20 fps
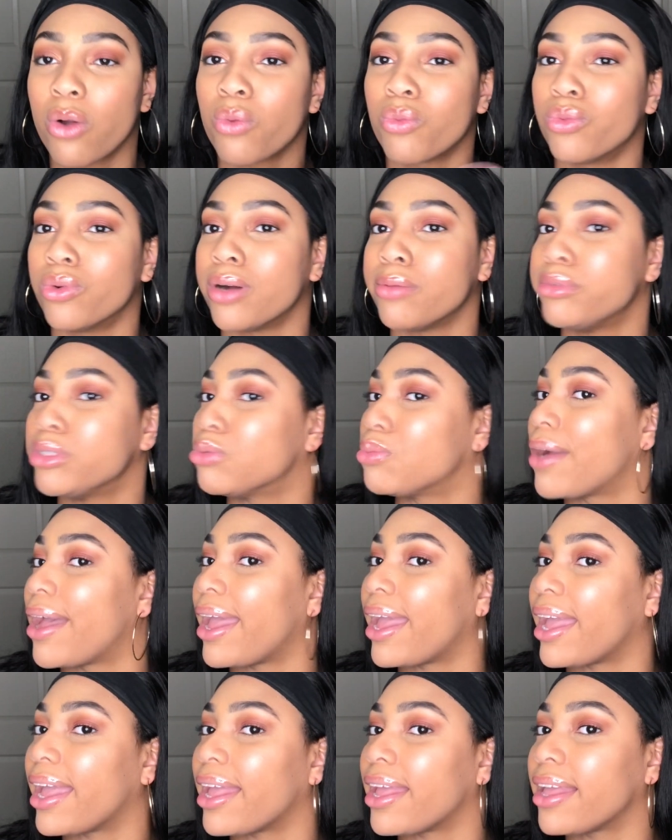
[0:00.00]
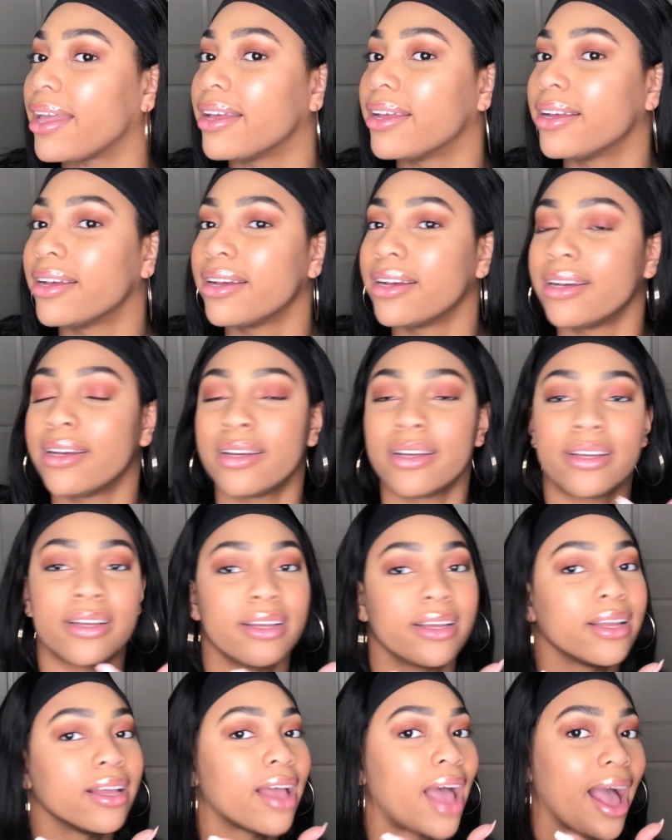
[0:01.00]
rubbed away.
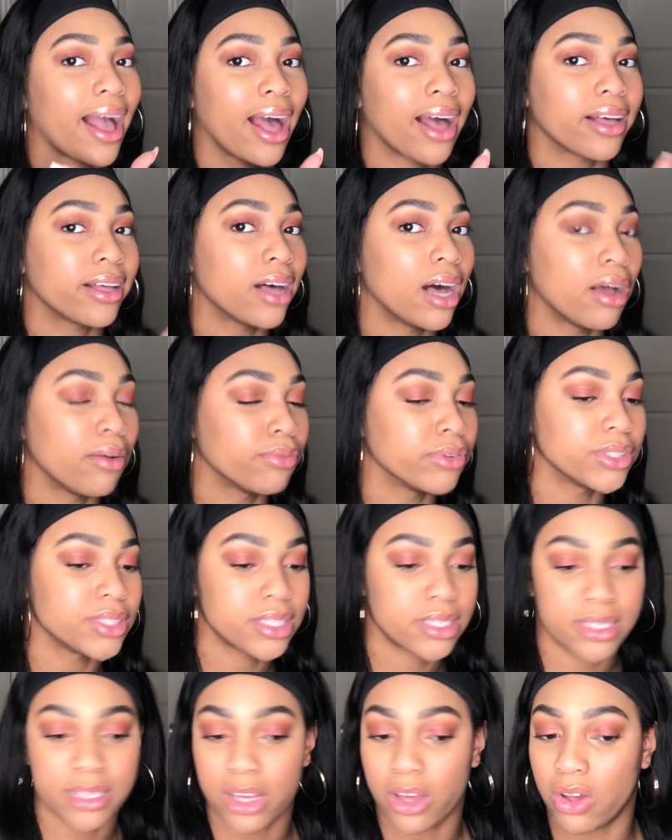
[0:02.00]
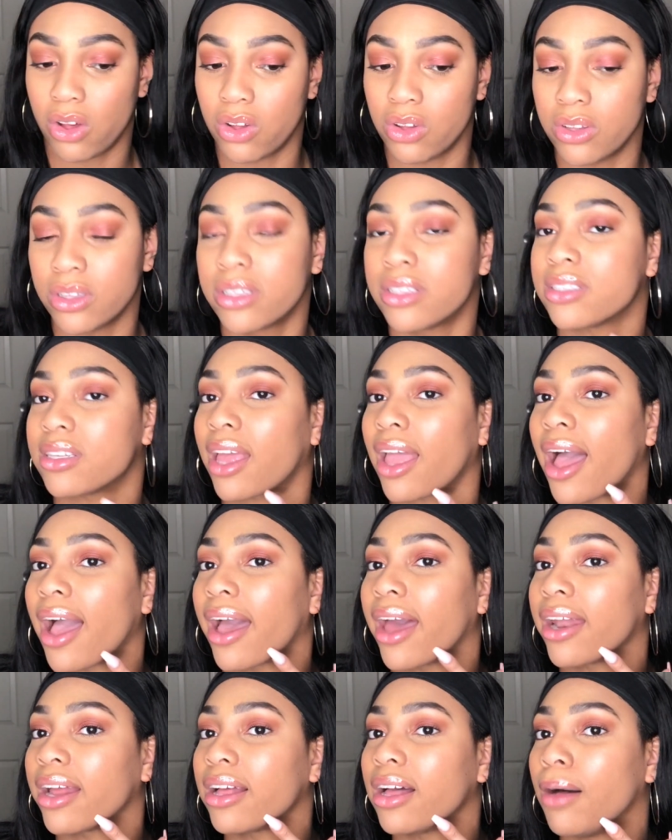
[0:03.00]
I got coverage still. It's like I got a
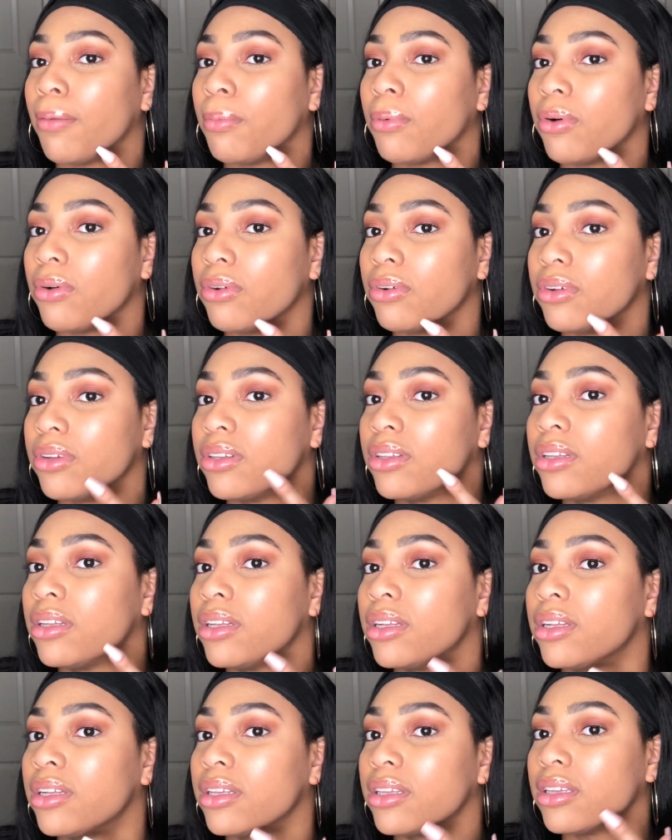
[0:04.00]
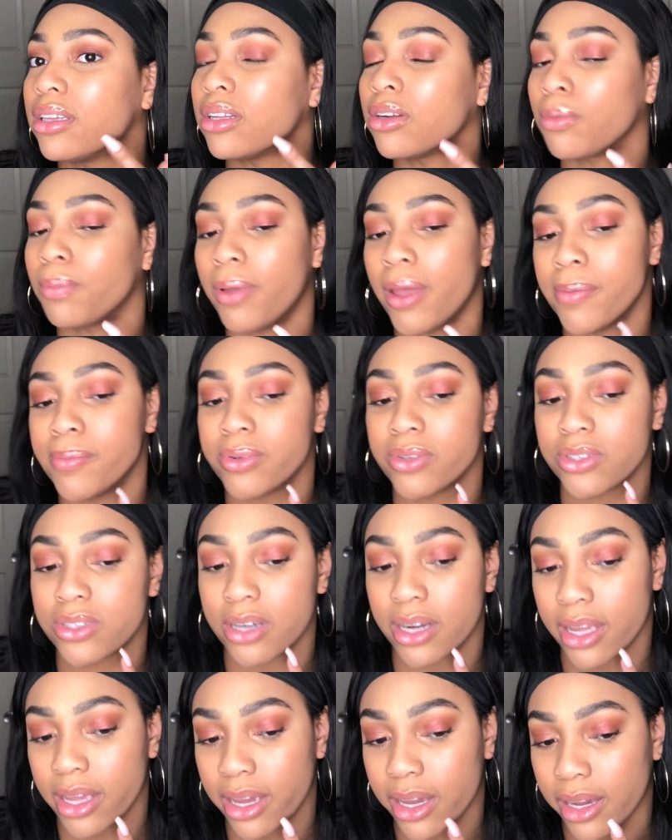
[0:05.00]
couple little pimples right
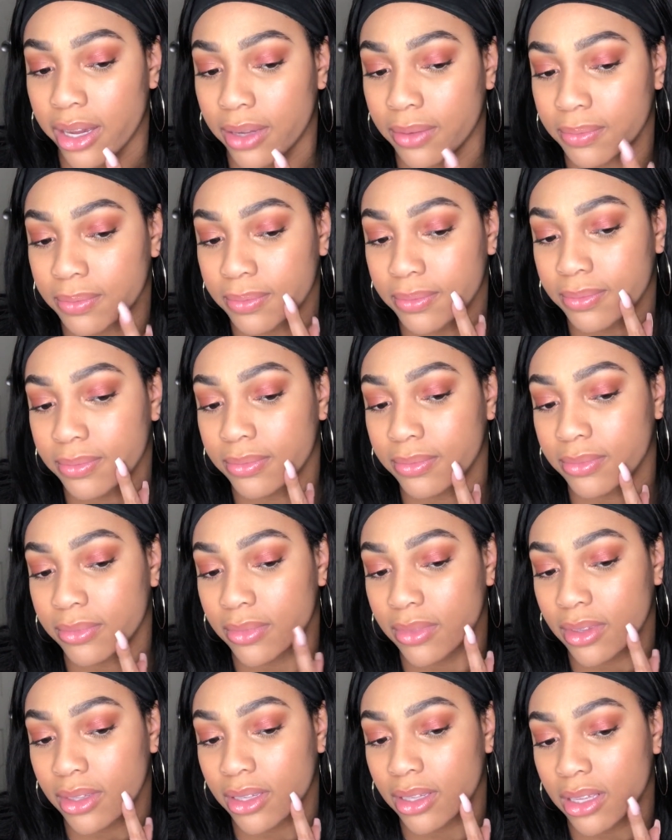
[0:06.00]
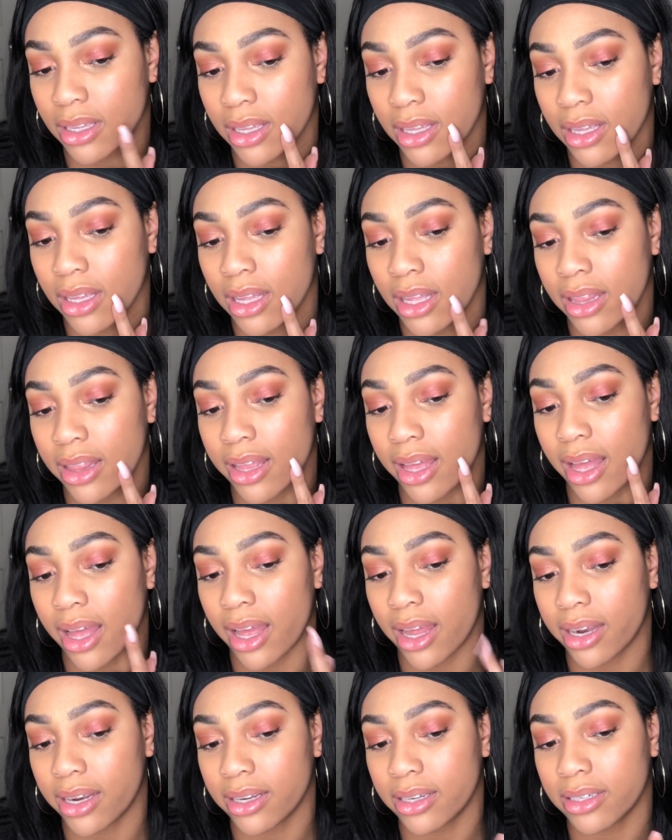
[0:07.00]
here
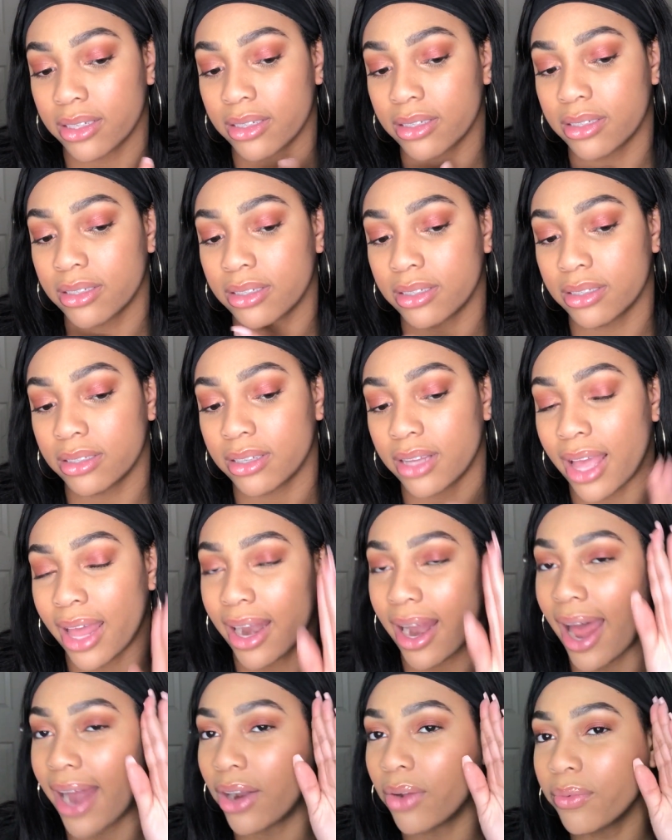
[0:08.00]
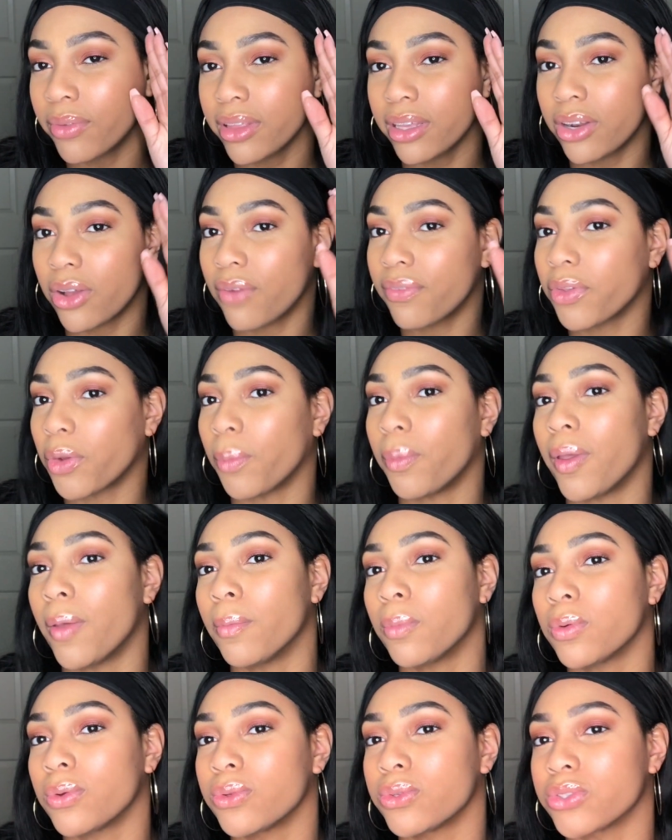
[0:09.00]
that, and I don't really know if they're
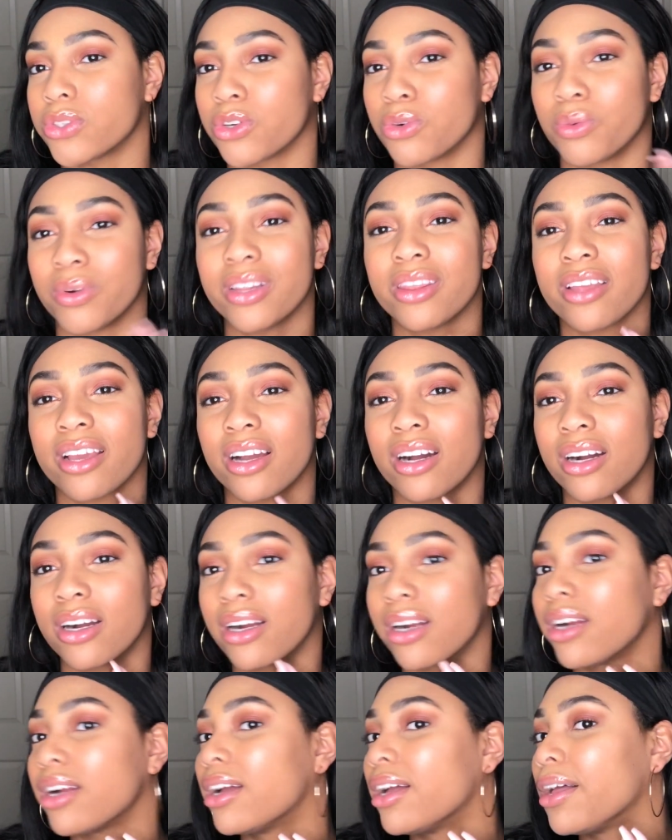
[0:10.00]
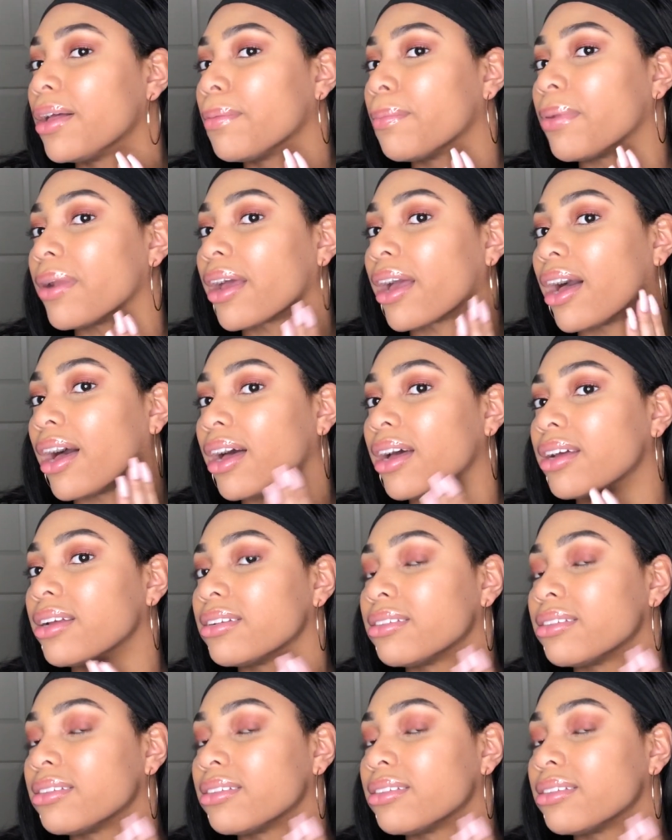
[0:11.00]
pimples or what they are, but I got